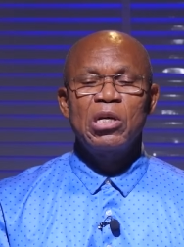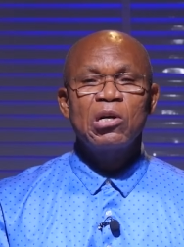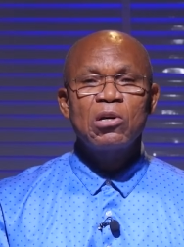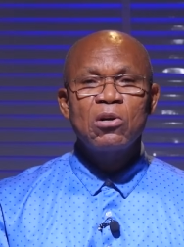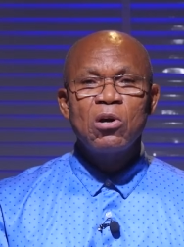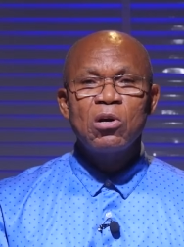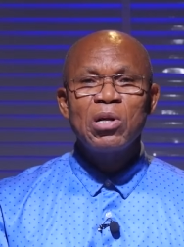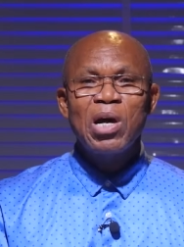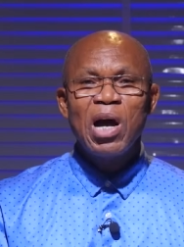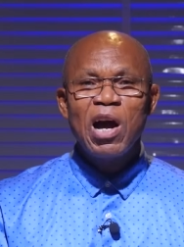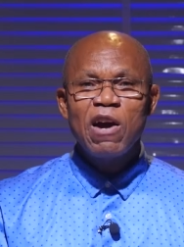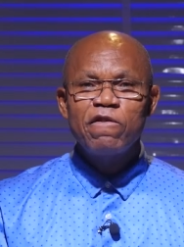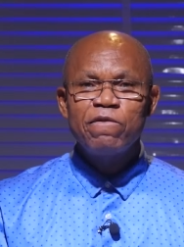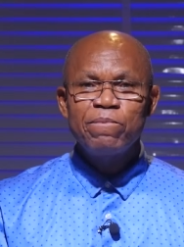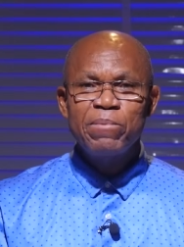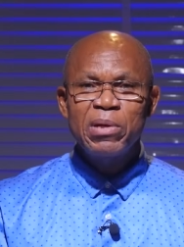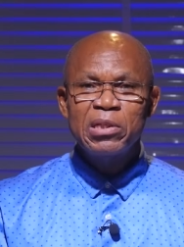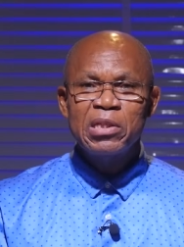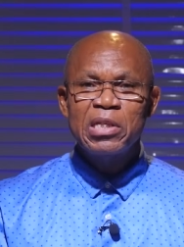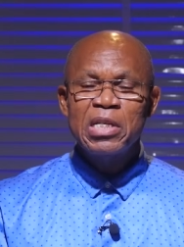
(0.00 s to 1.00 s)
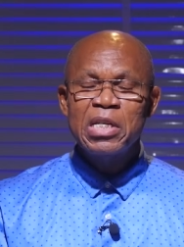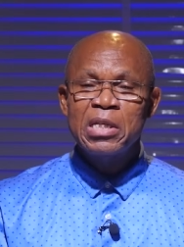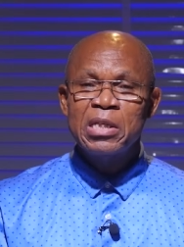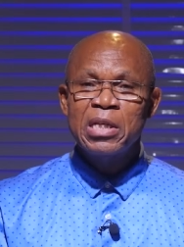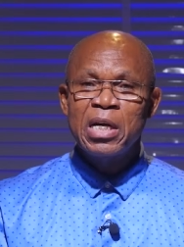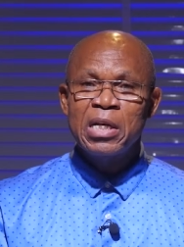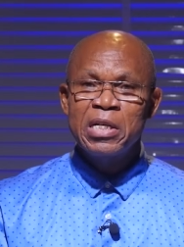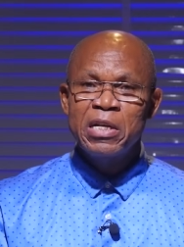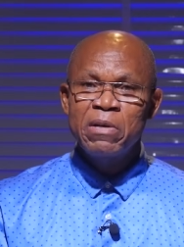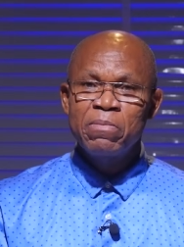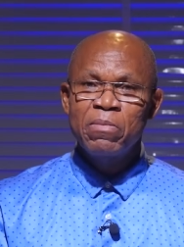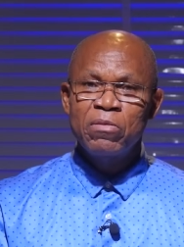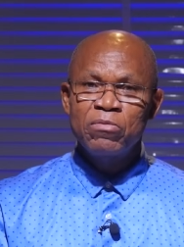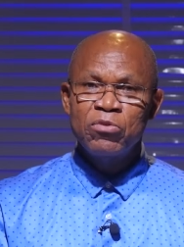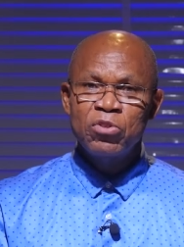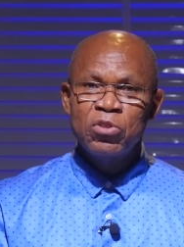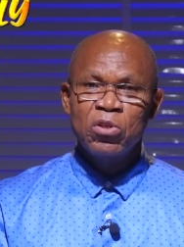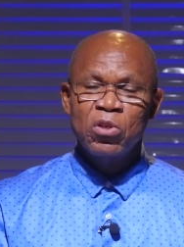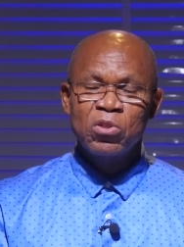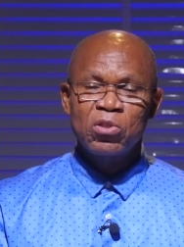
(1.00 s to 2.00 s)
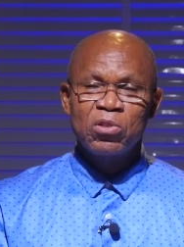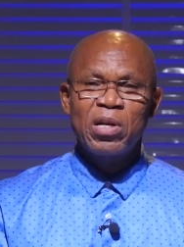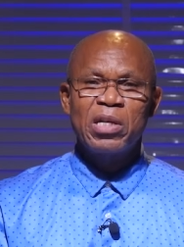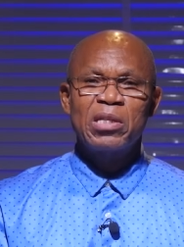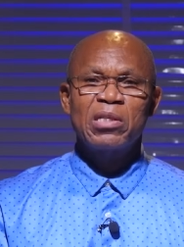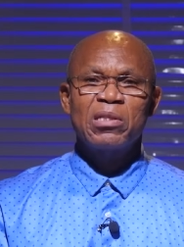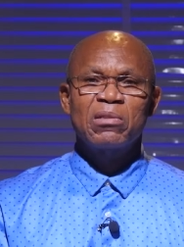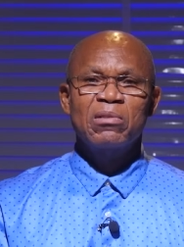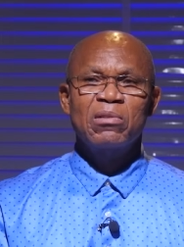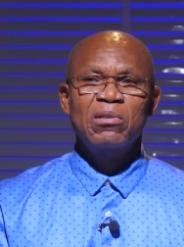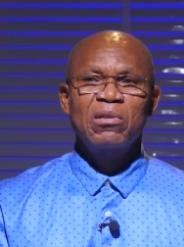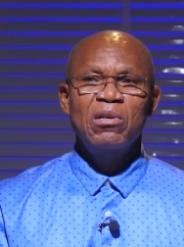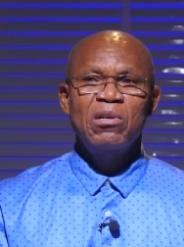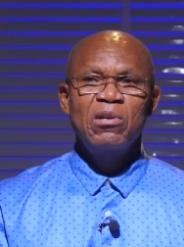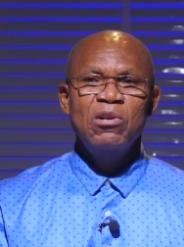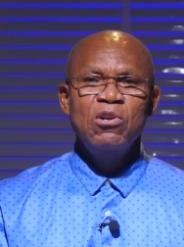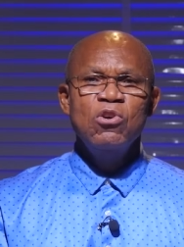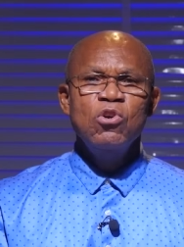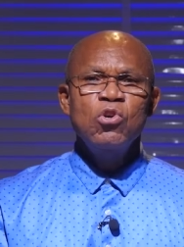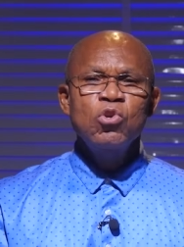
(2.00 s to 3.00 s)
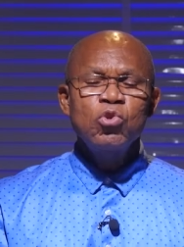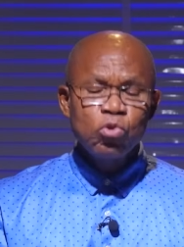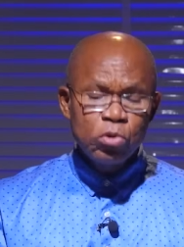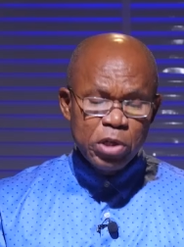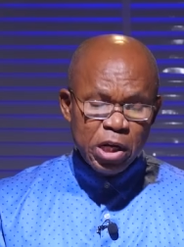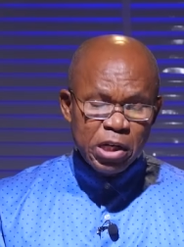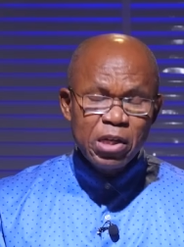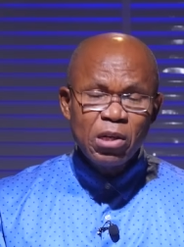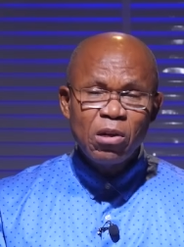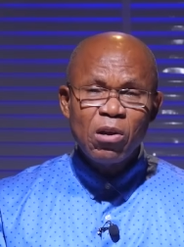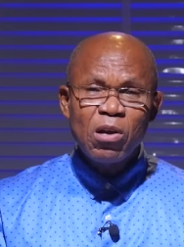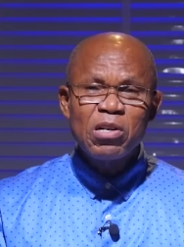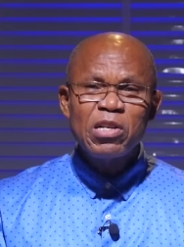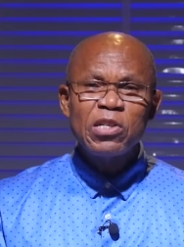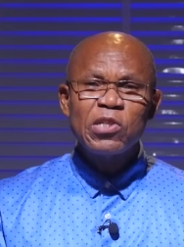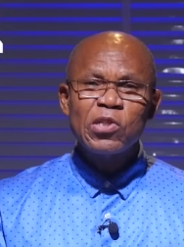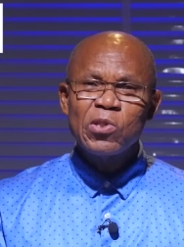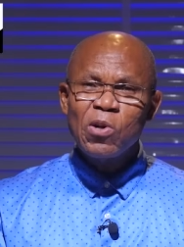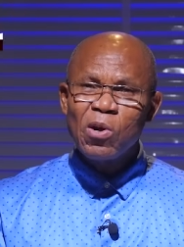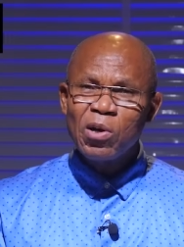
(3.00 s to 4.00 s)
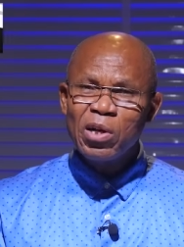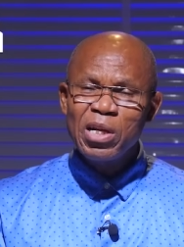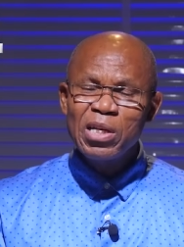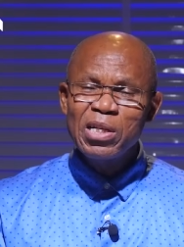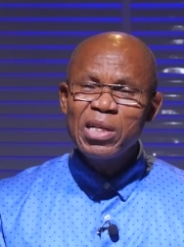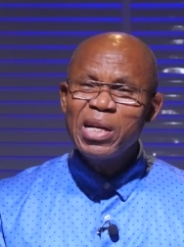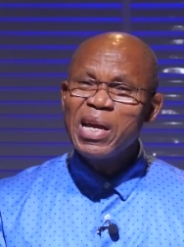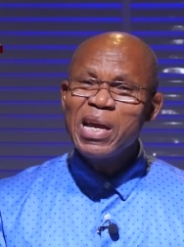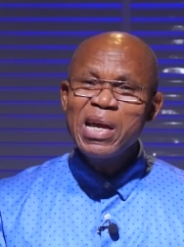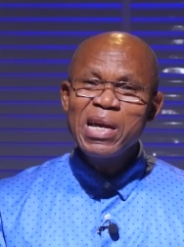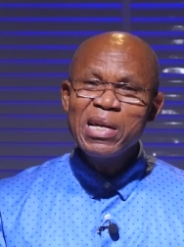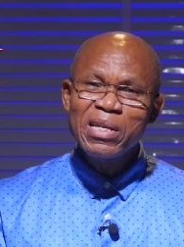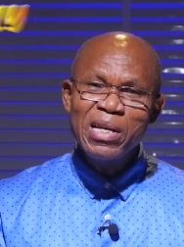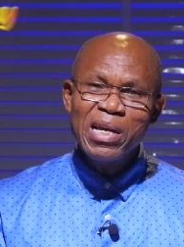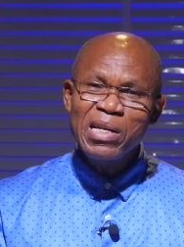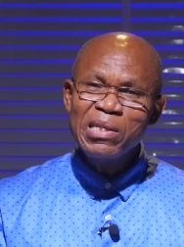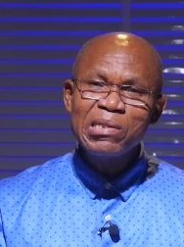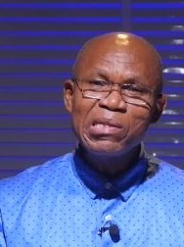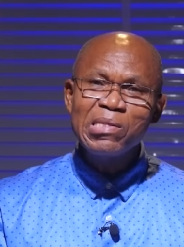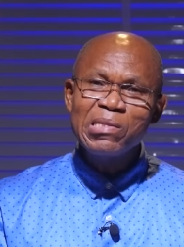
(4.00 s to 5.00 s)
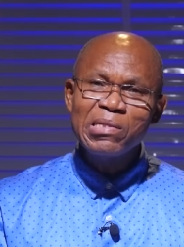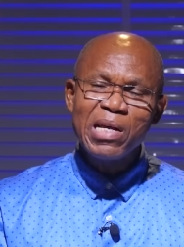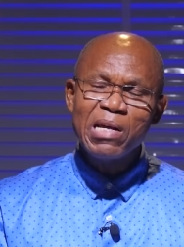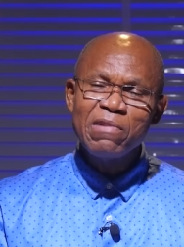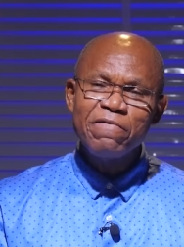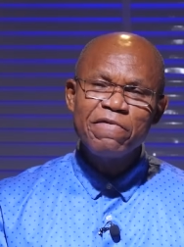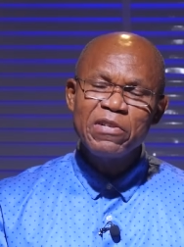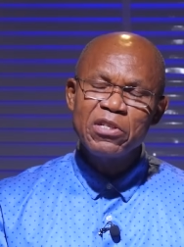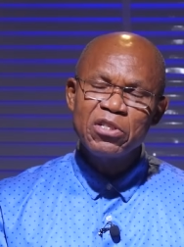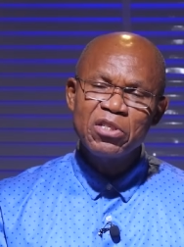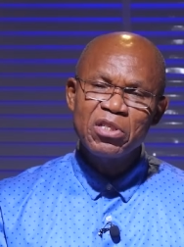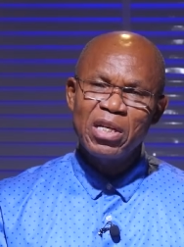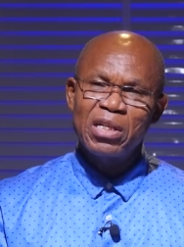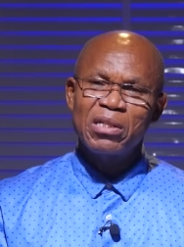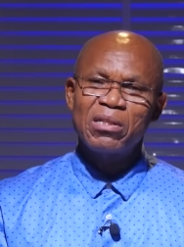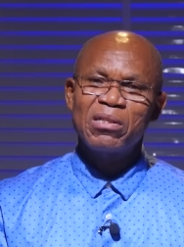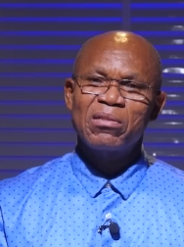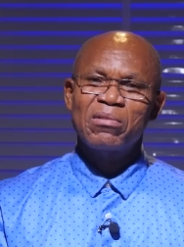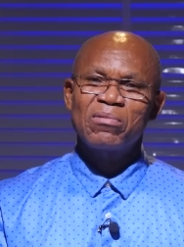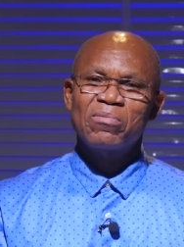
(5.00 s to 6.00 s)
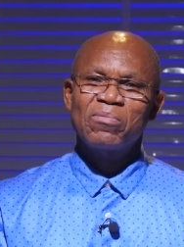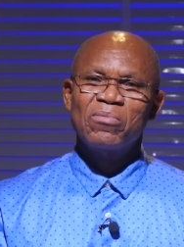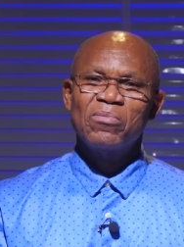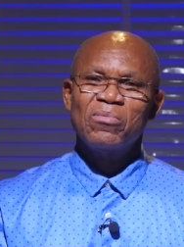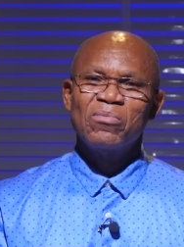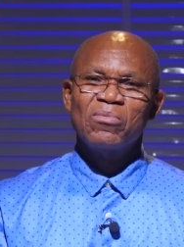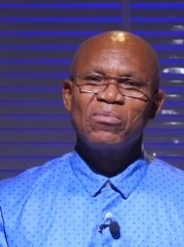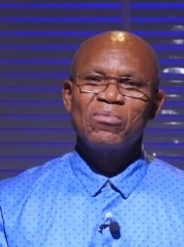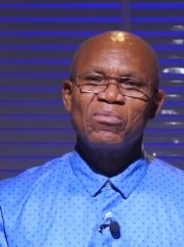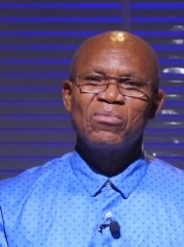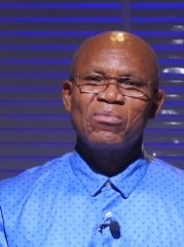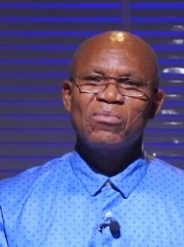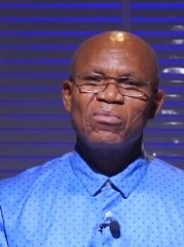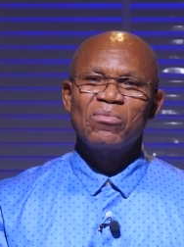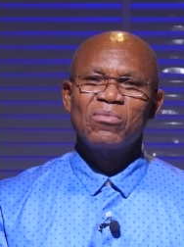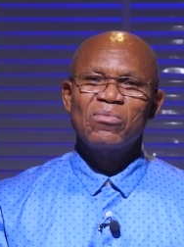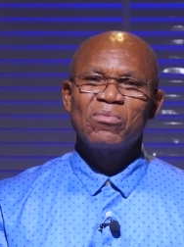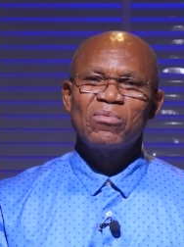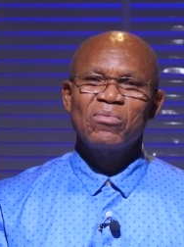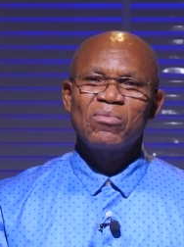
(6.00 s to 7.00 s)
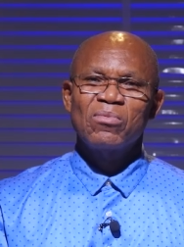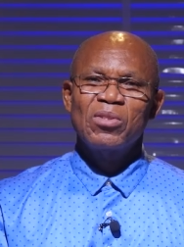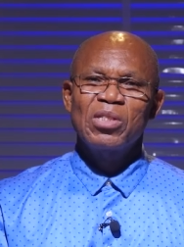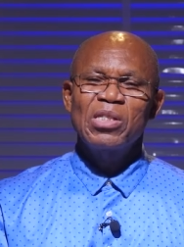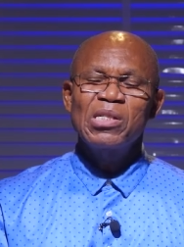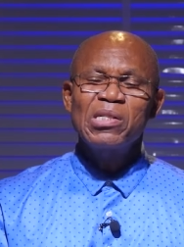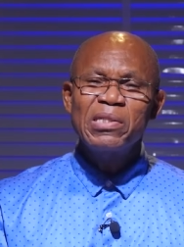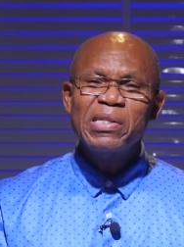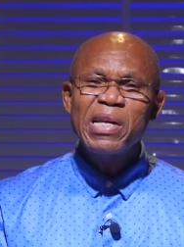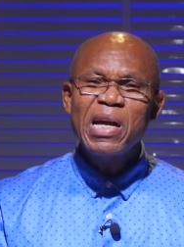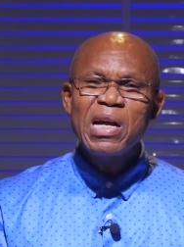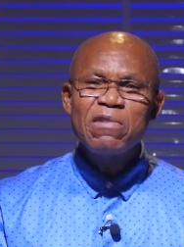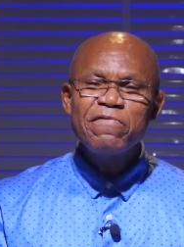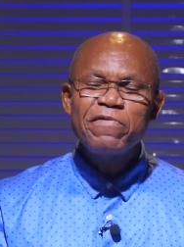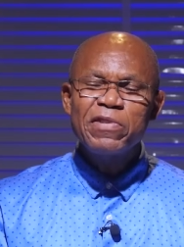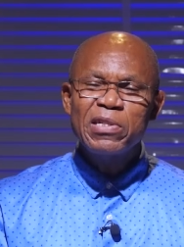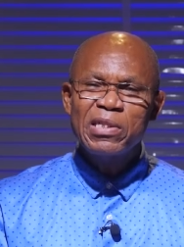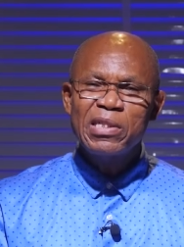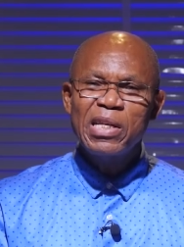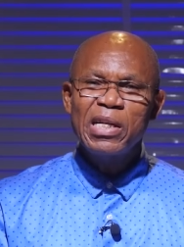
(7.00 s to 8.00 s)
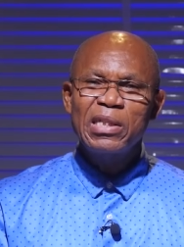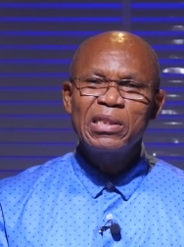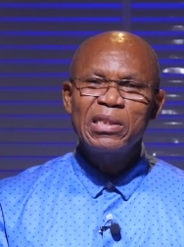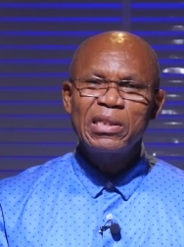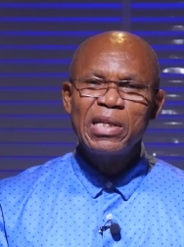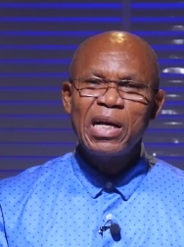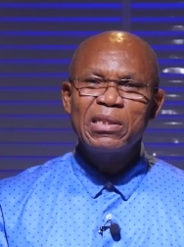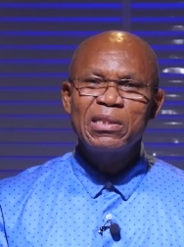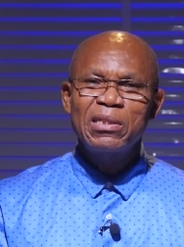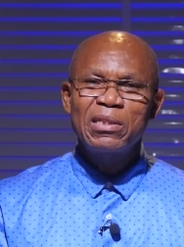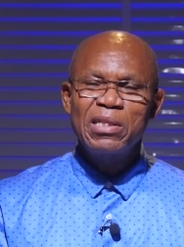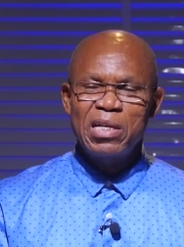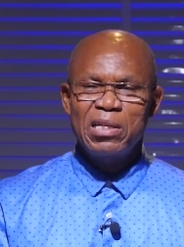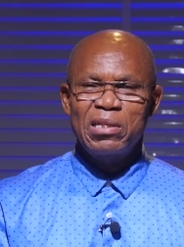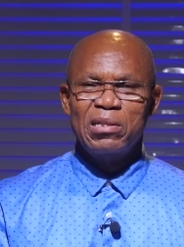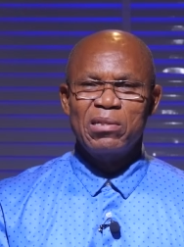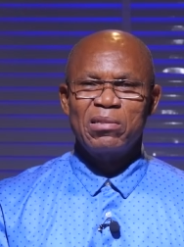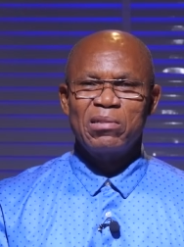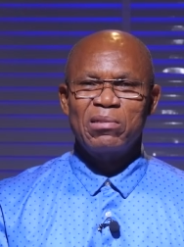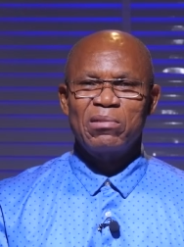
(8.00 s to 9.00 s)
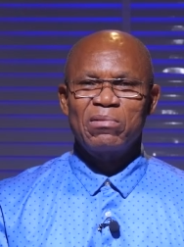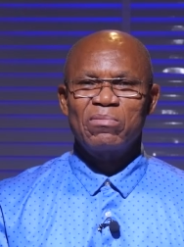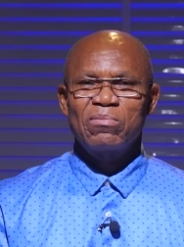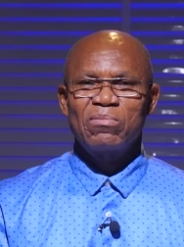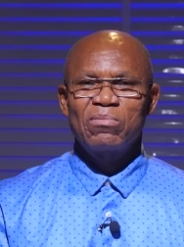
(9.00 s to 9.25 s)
God have mercy in the name of Jesus Christ. Today the Lord is talking against selfishness, self-centeredness.